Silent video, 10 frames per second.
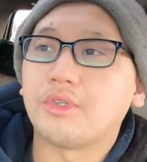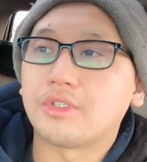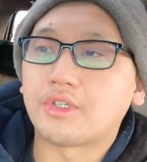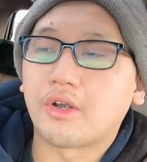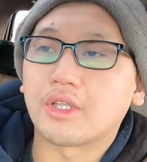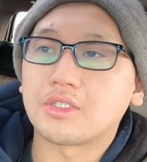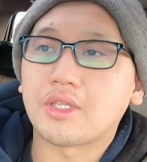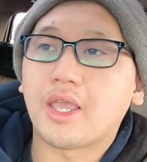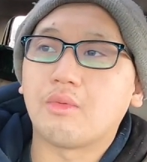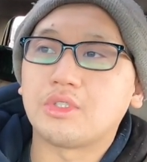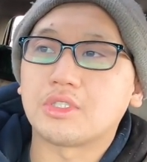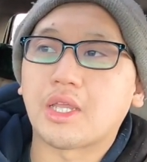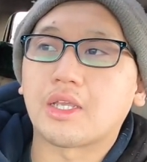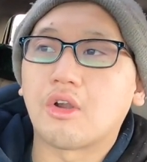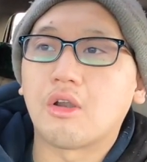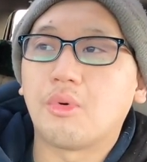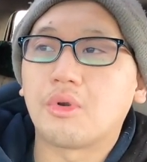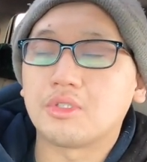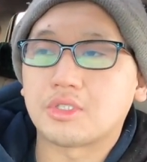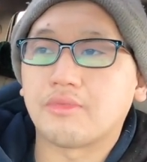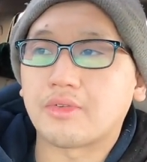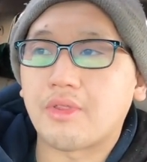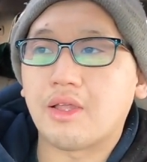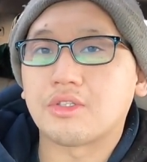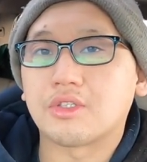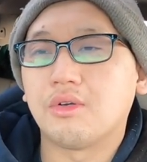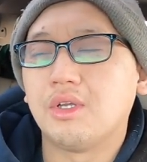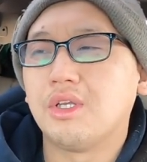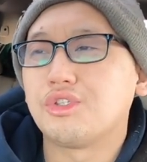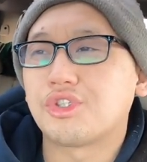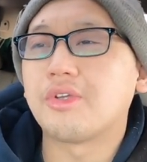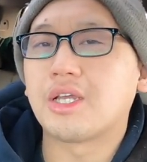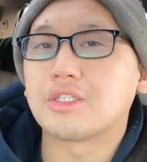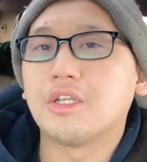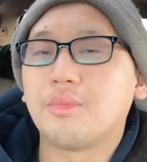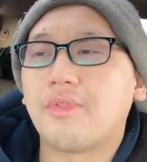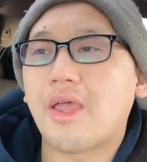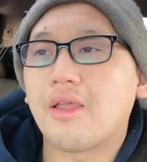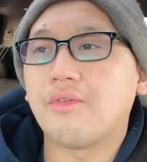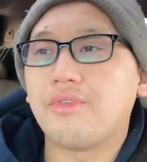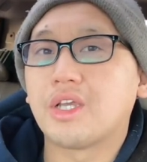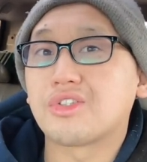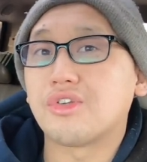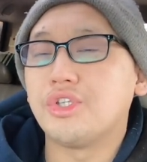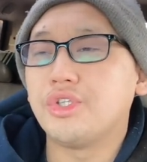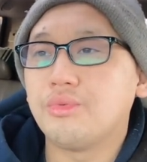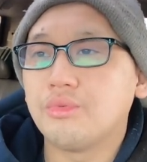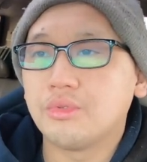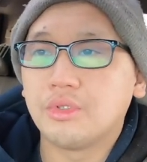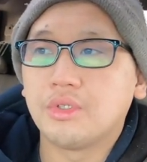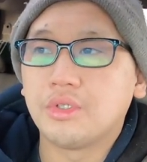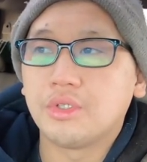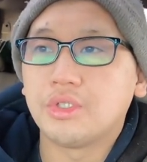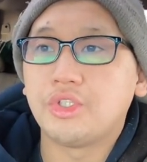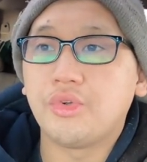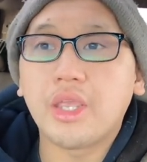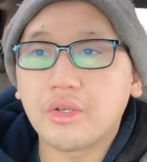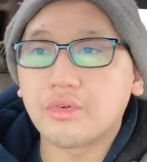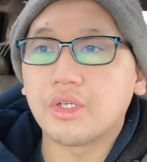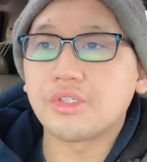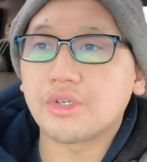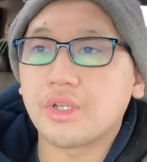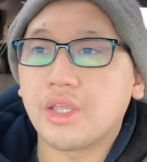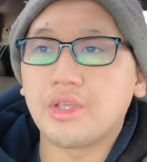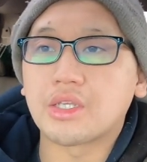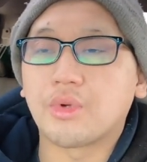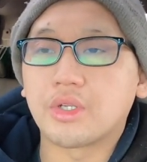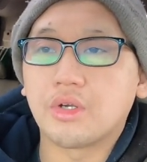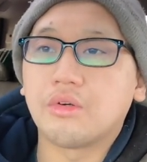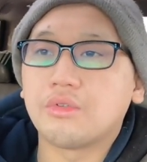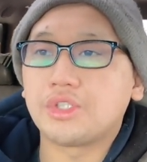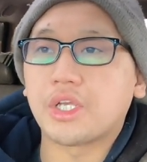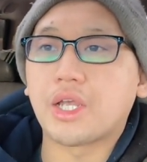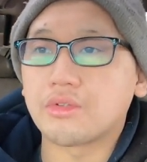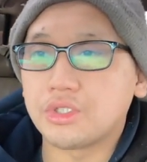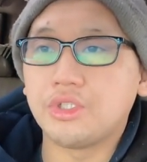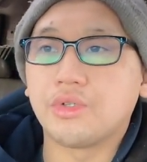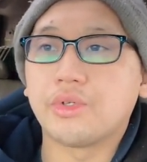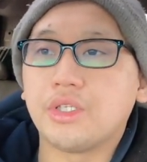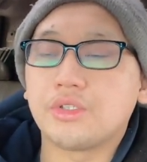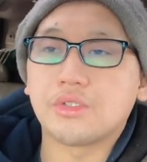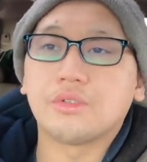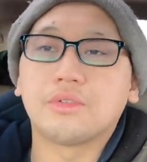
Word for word: their target stand, which is like cardboard and stuff like that. So show you guys a little bit of that if you guys are new to Anchorage and you guys want to go check out the shooting range.